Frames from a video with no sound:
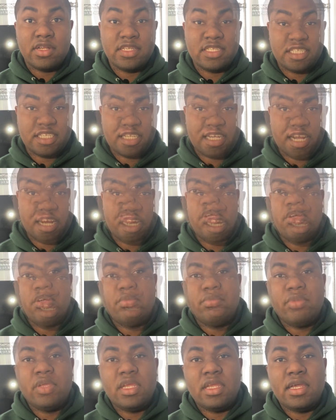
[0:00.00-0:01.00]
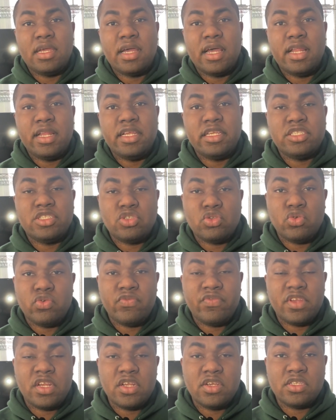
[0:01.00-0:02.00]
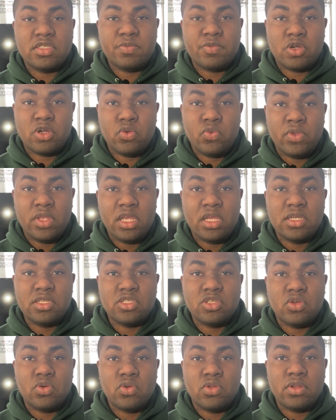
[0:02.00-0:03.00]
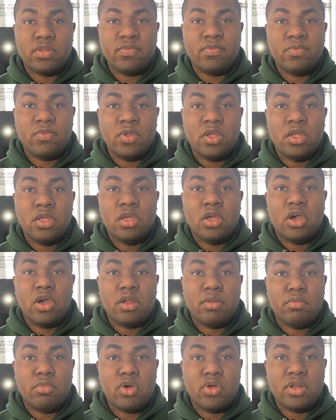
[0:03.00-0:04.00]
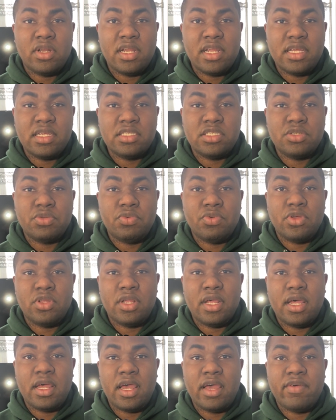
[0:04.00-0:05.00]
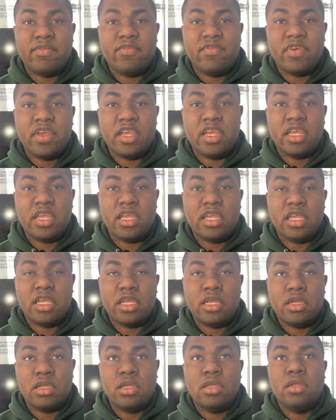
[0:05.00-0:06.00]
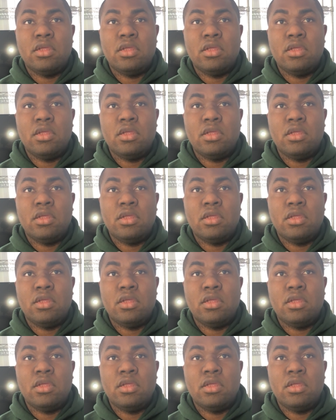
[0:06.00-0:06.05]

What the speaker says: this channel. There will be at least 2 videos per week. So on Mondays we'll have a